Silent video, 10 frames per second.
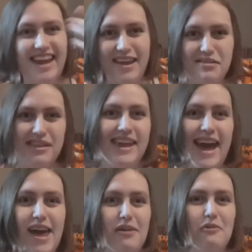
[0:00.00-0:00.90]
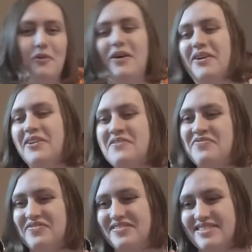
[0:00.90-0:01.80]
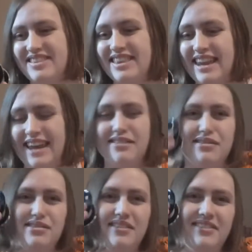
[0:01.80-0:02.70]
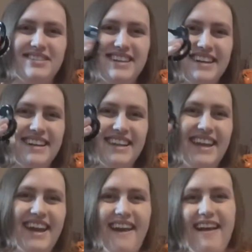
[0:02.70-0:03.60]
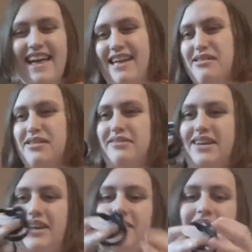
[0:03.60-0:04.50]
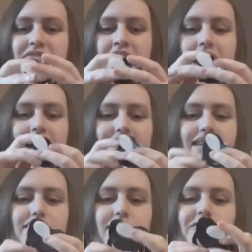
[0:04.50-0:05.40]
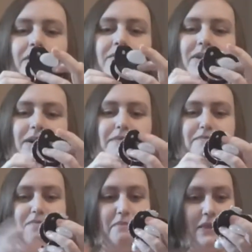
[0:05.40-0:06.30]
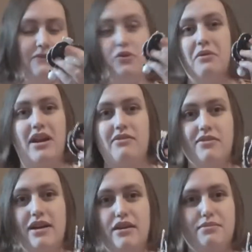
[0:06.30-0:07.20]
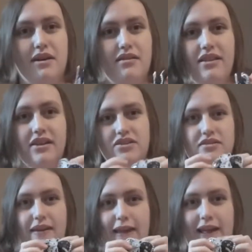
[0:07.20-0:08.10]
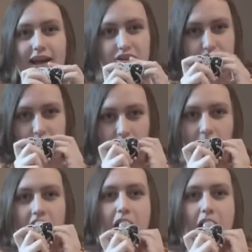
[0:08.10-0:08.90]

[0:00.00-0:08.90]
is a cow. It's so jingly and so cute. And this is a fun one for when I regress, because literally I just go.